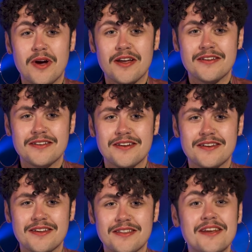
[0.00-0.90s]
Manning,
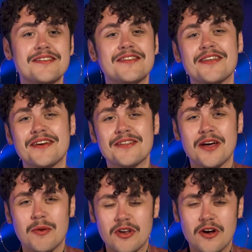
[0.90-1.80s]
and I'd like to think
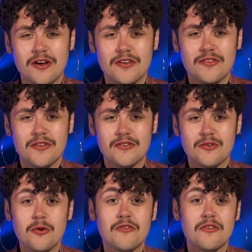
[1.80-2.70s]
that I'm an artist that's
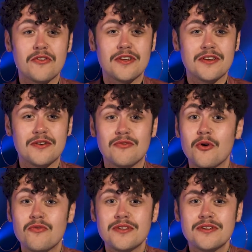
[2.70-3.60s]
constantly
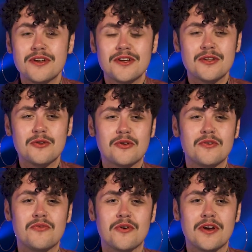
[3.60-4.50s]
evolving,
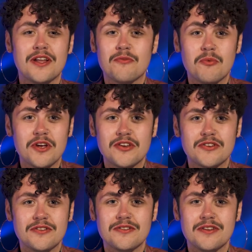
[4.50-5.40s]
looking for
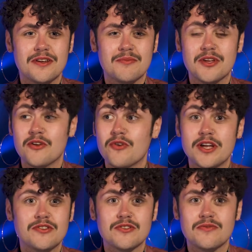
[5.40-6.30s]
inspiration in a
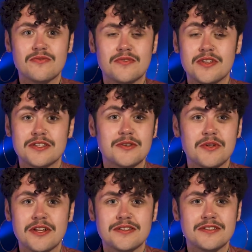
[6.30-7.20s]
range of
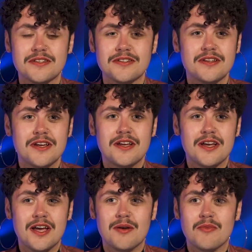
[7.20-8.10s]
disciplines and
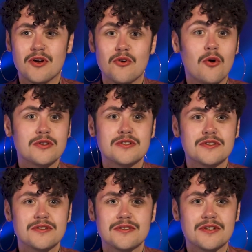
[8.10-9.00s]

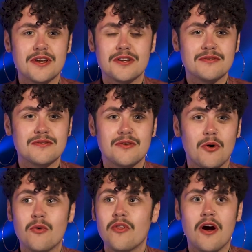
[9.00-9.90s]
across kind of
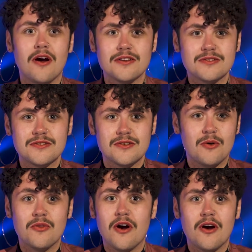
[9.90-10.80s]
all
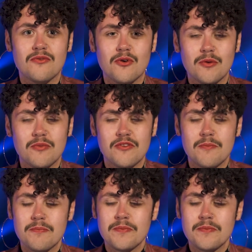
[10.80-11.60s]
the art forms.